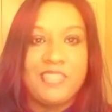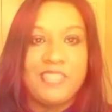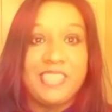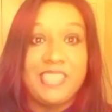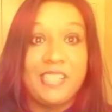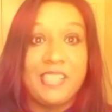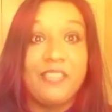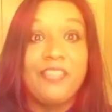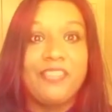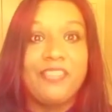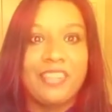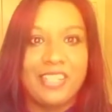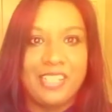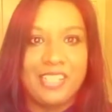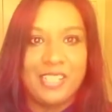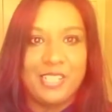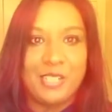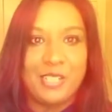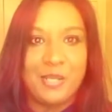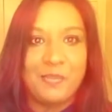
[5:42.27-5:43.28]
different
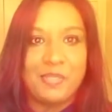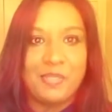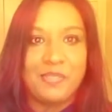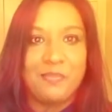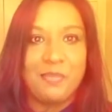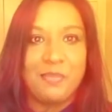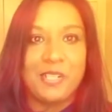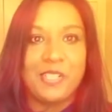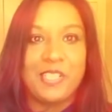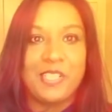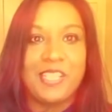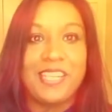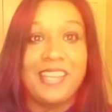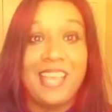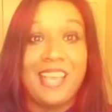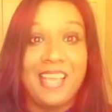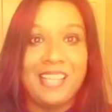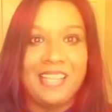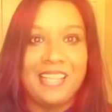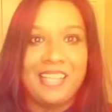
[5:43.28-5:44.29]
in terms of
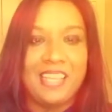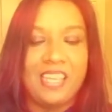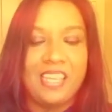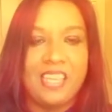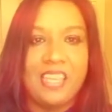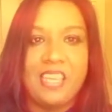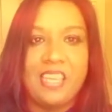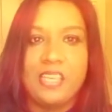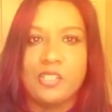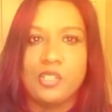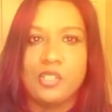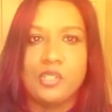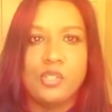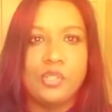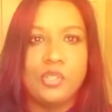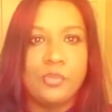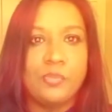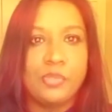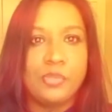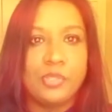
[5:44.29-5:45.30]
personality, he is
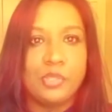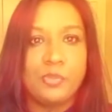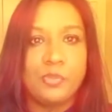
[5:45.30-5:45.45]
super